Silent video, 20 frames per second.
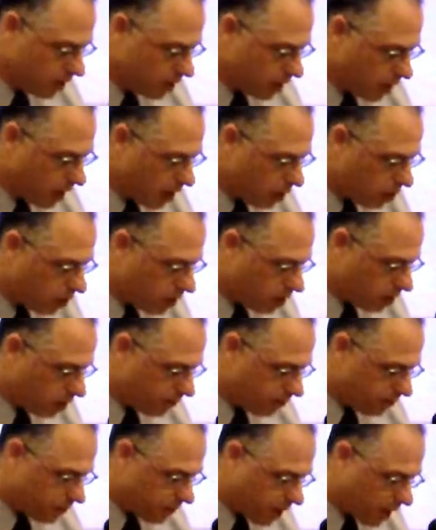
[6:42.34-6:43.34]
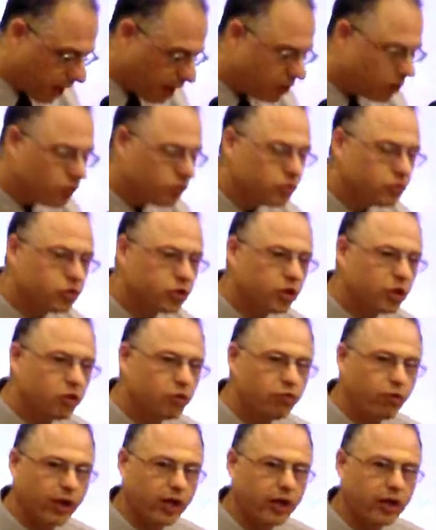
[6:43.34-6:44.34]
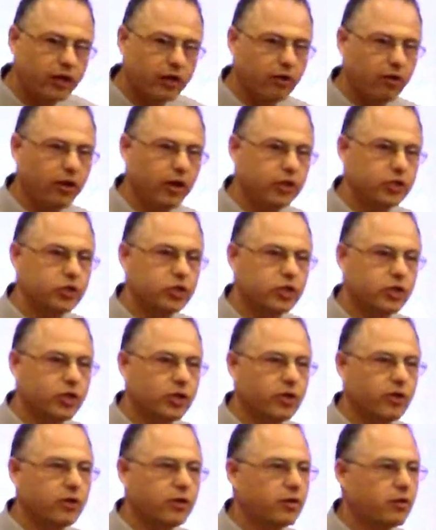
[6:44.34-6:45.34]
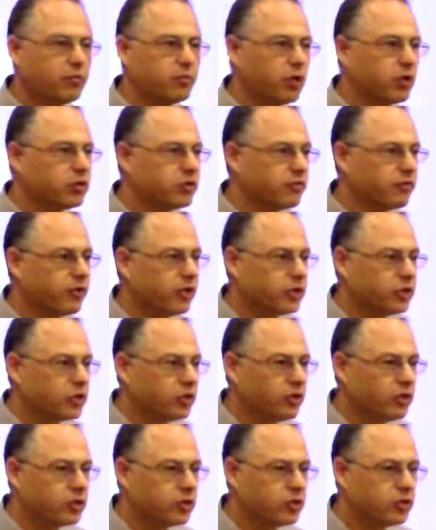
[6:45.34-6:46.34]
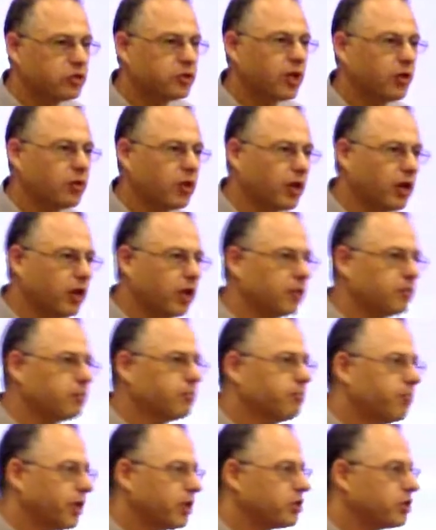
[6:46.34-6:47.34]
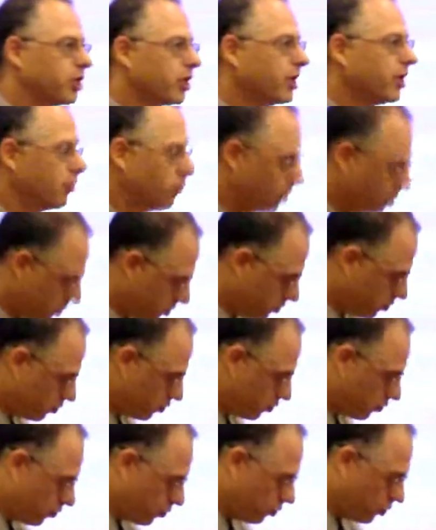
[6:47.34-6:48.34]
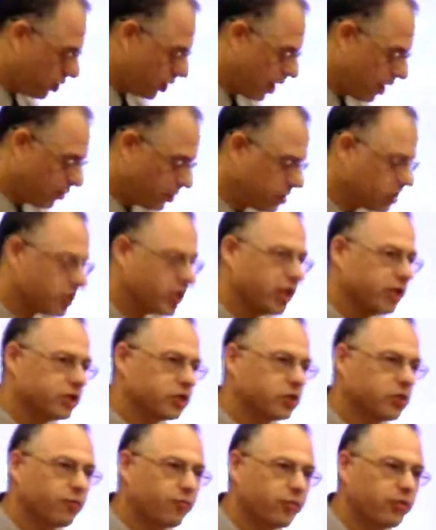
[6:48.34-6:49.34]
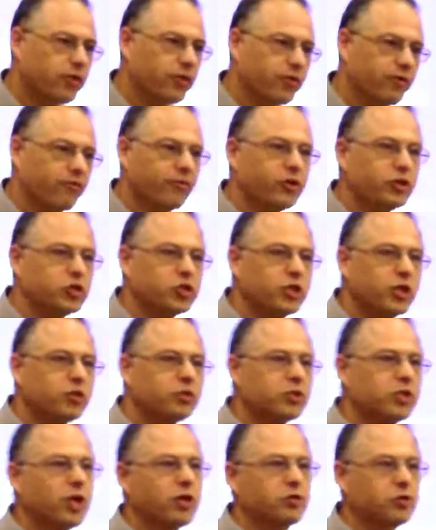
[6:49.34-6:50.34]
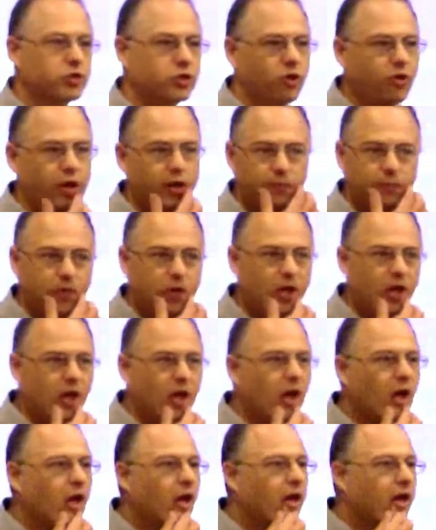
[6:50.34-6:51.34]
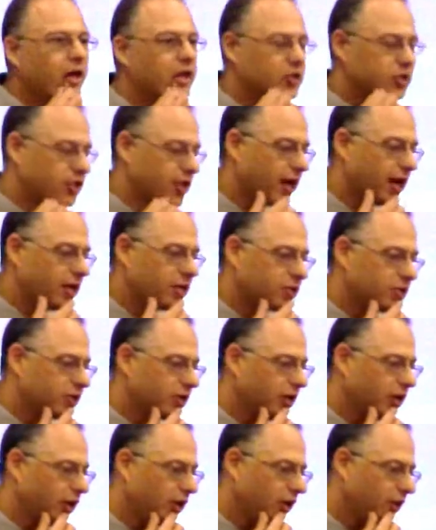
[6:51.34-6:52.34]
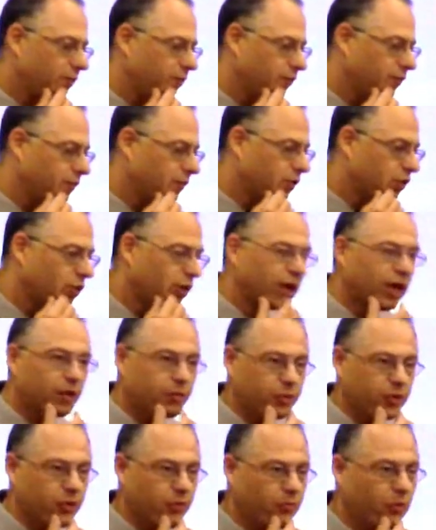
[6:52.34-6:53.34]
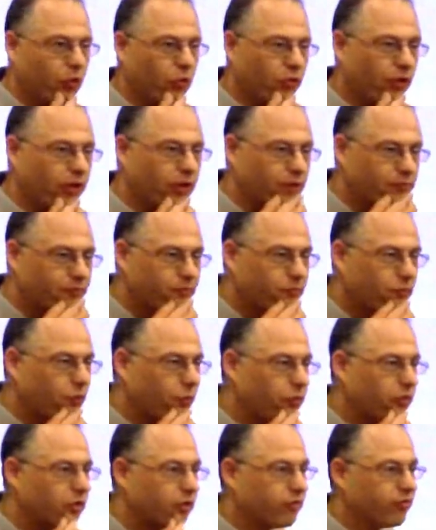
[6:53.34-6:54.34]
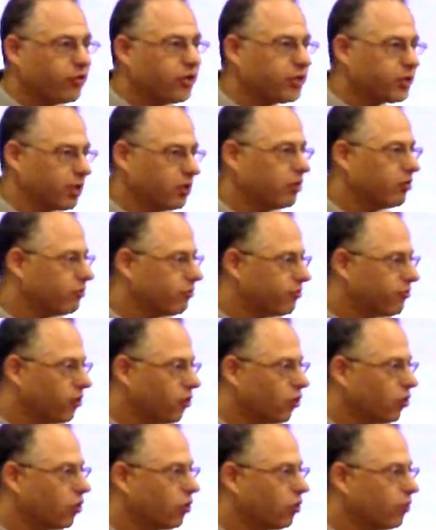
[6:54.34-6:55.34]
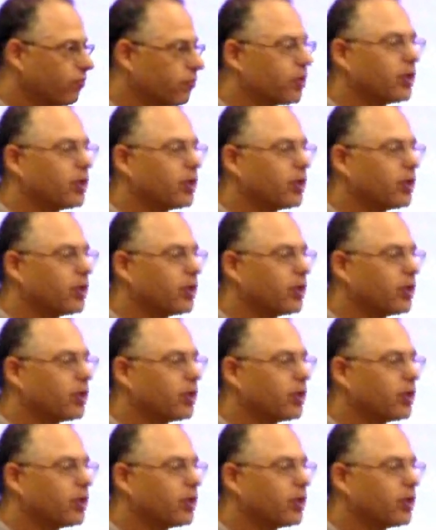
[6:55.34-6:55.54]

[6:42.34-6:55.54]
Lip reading: Now, how do you recognise plantar fasciitis? Okay, basically what happens is the first telltale sign is that you'll get up in the morning, you'll put your feet down on the floor,